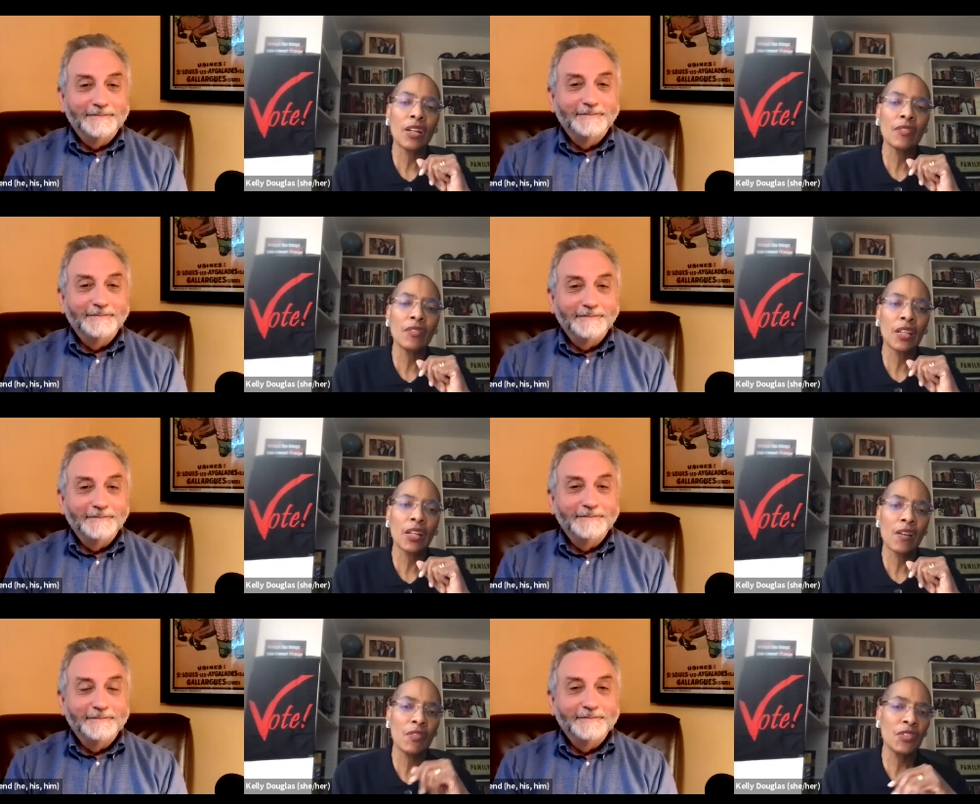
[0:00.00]
Speaker 1: of the
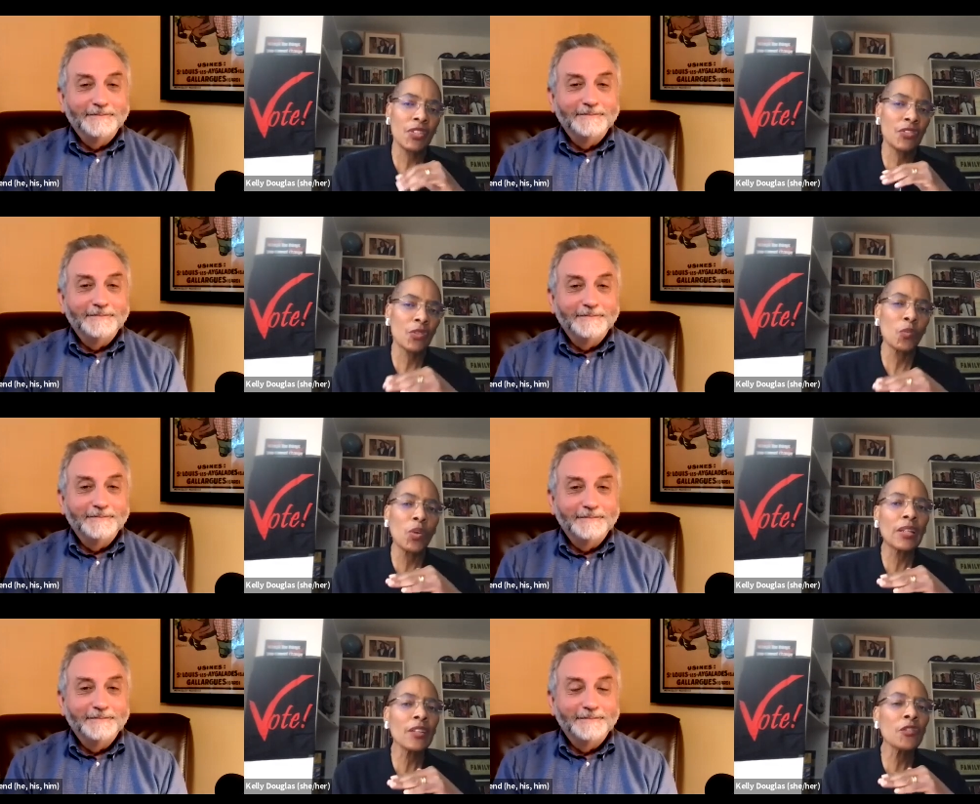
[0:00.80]
conversation.
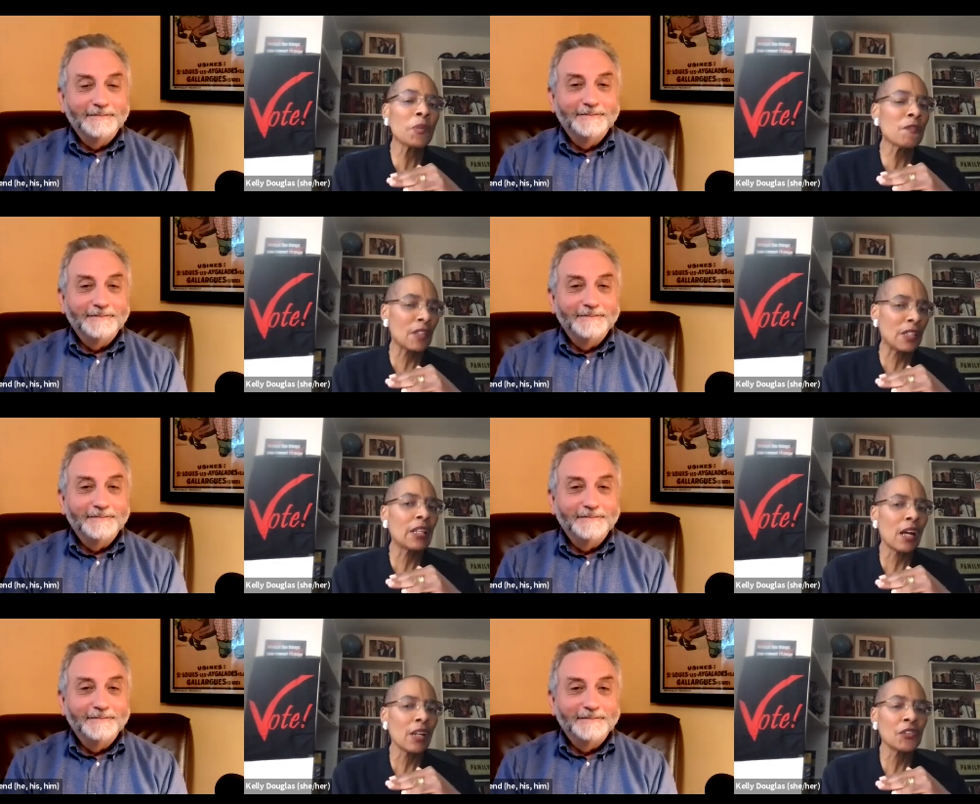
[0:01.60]
What has prevented
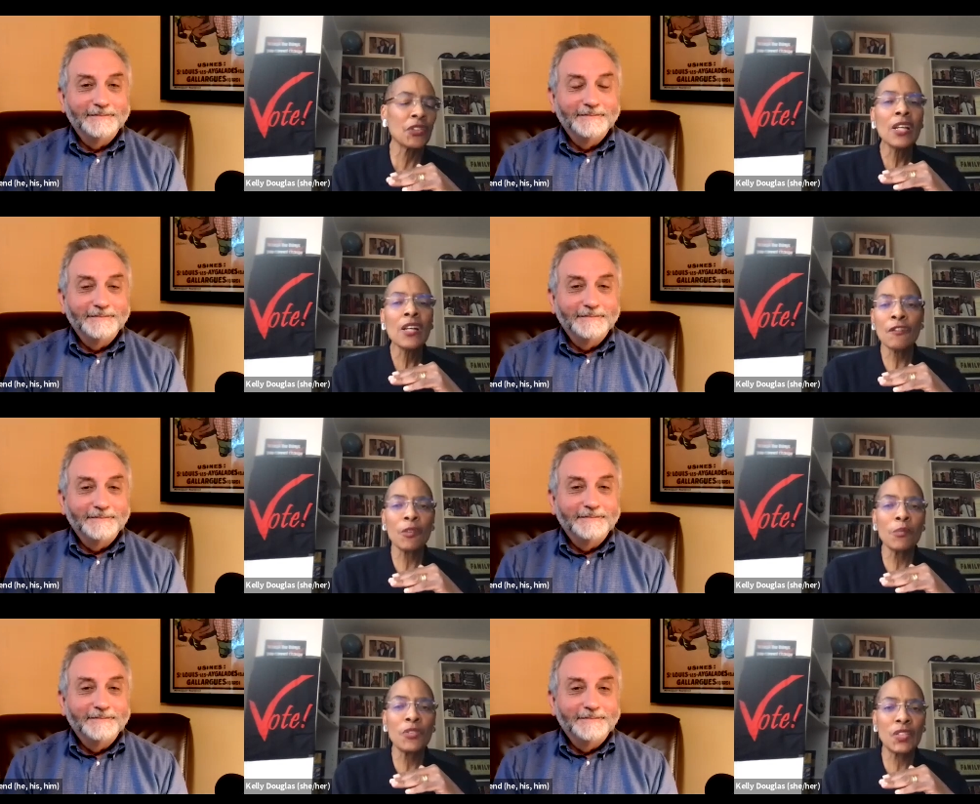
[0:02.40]
us
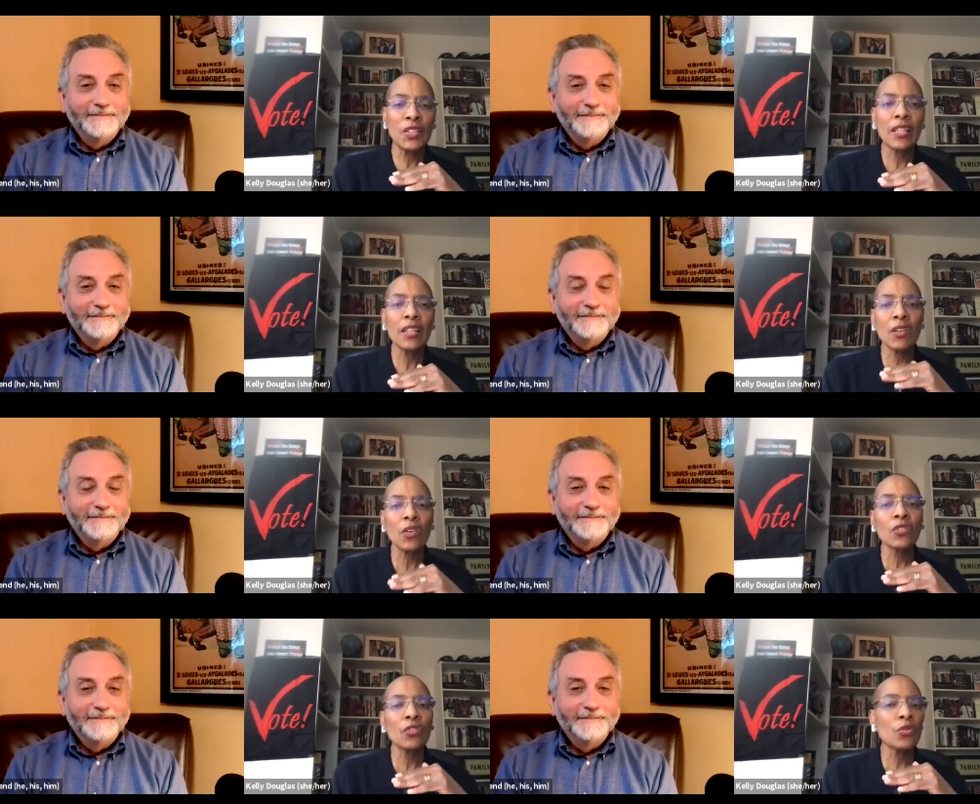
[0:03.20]
from seeing
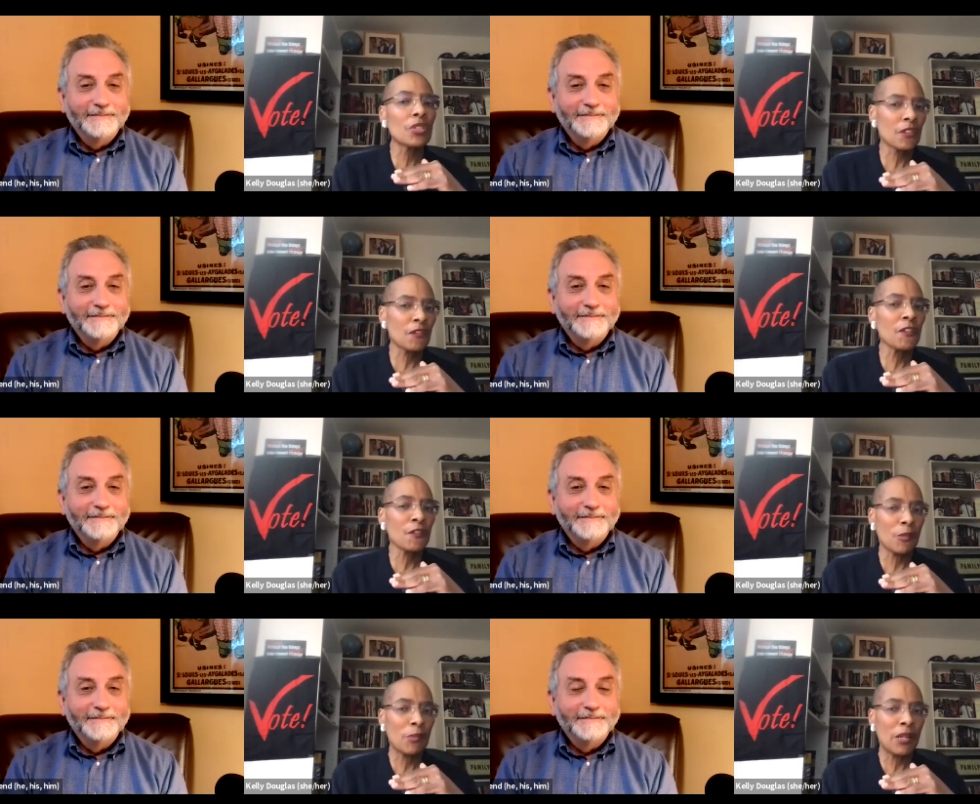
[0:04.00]
those who are different
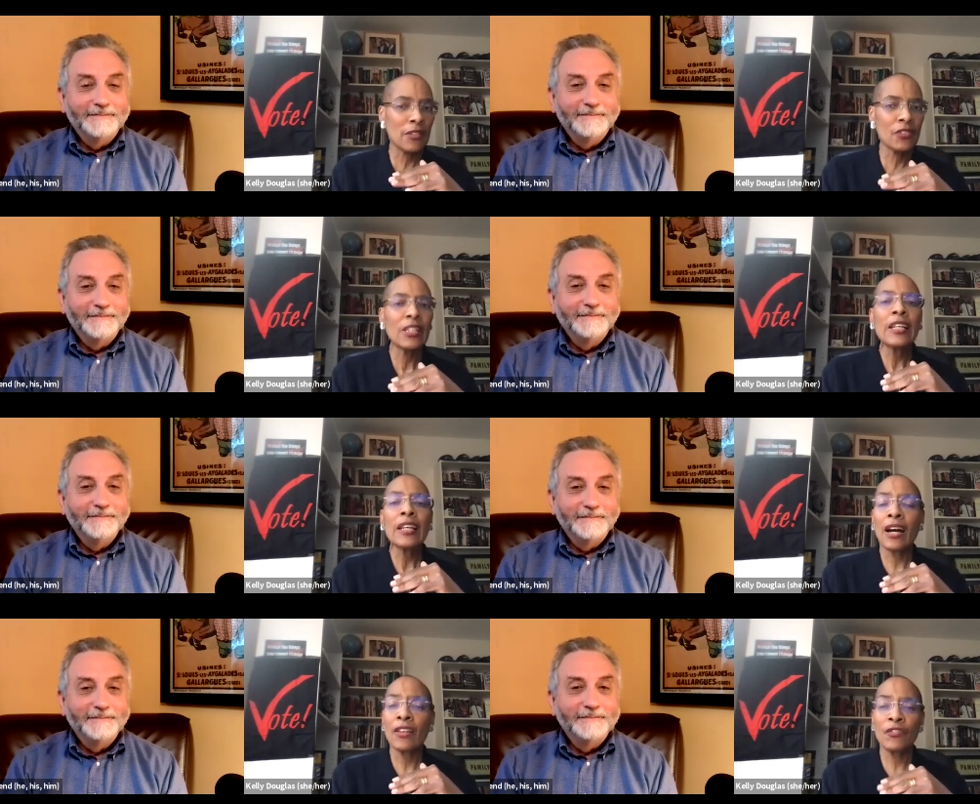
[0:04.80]
from us,
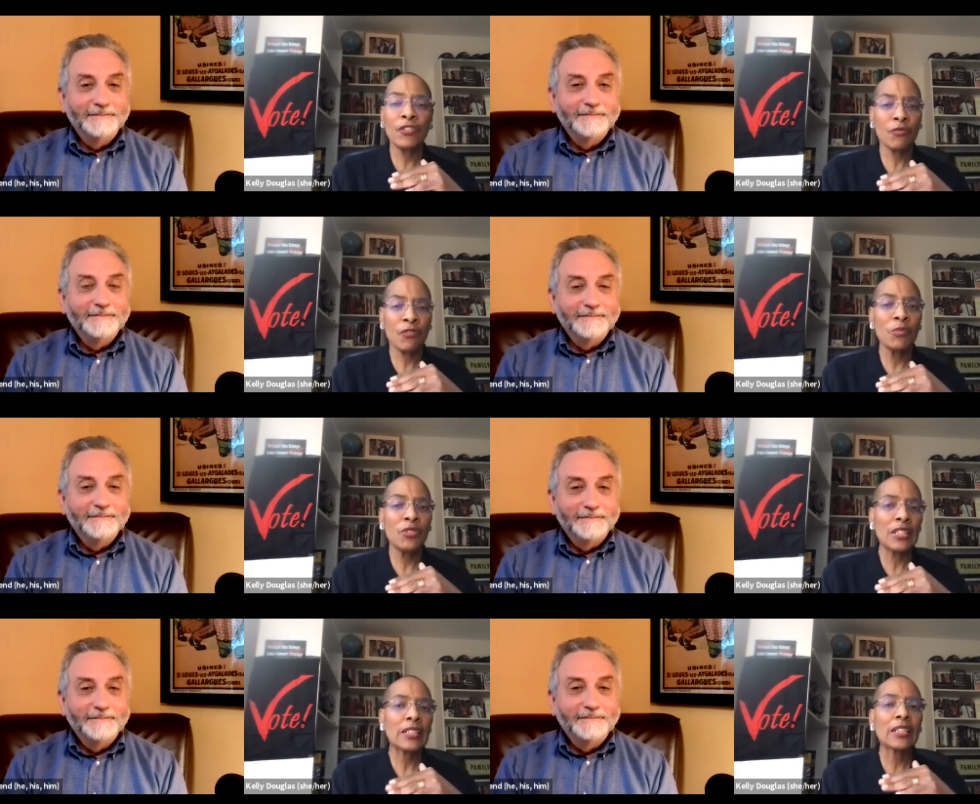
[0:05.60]
uh, from
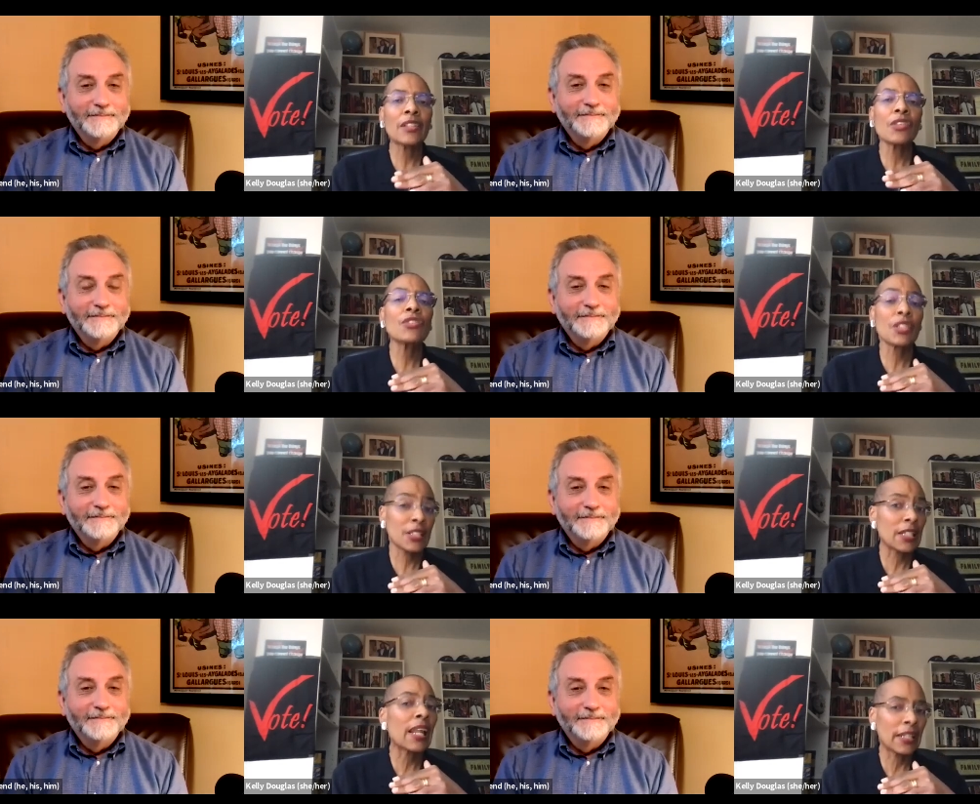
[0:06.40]
seeing that they're
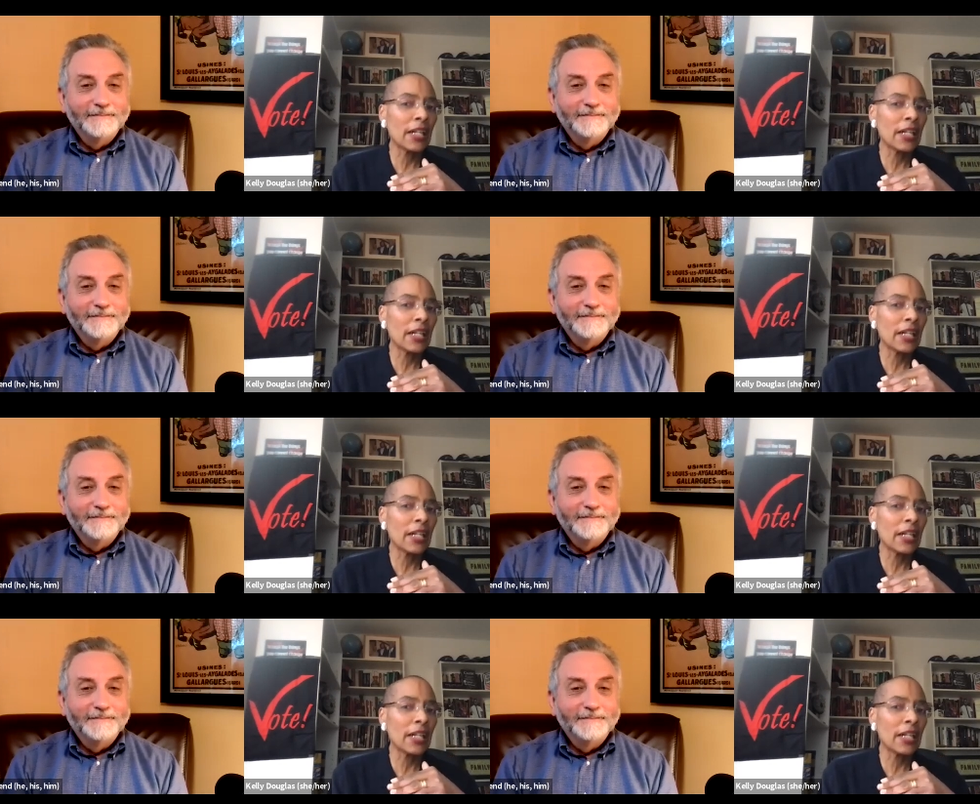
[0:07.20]
just like